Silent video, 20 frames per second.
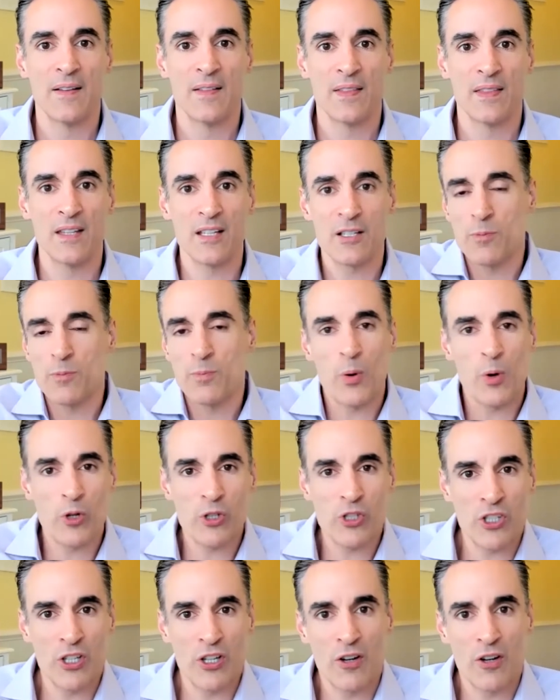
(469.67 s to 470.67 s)
this
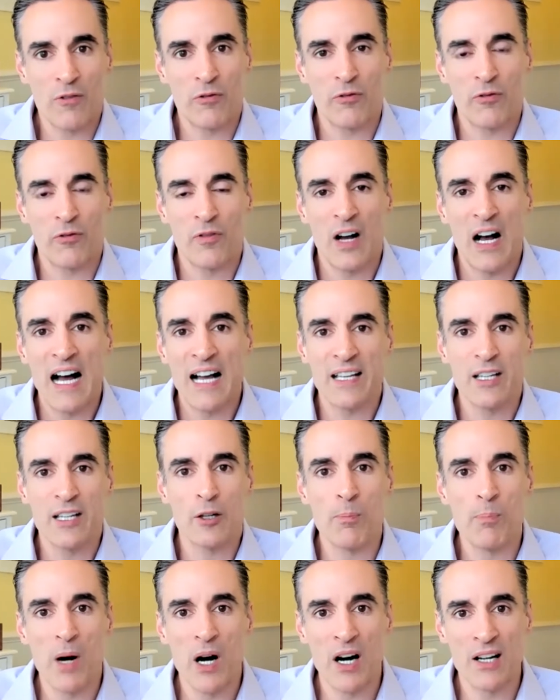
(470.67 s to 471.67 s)
portion of high
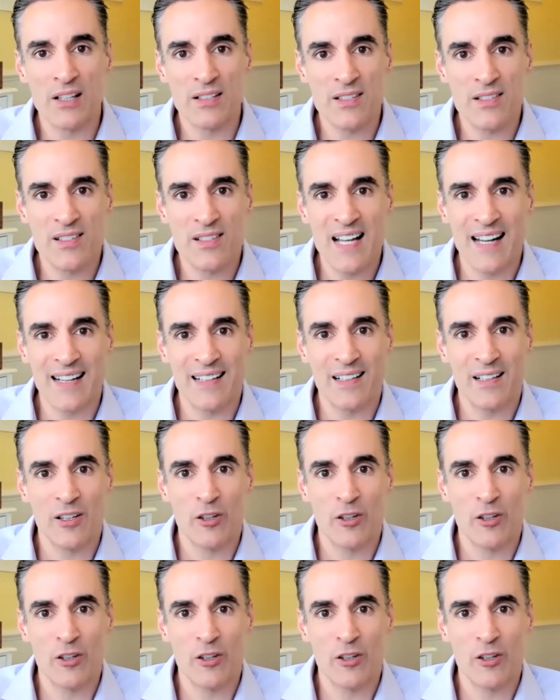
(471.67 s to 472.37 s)
yield bonds that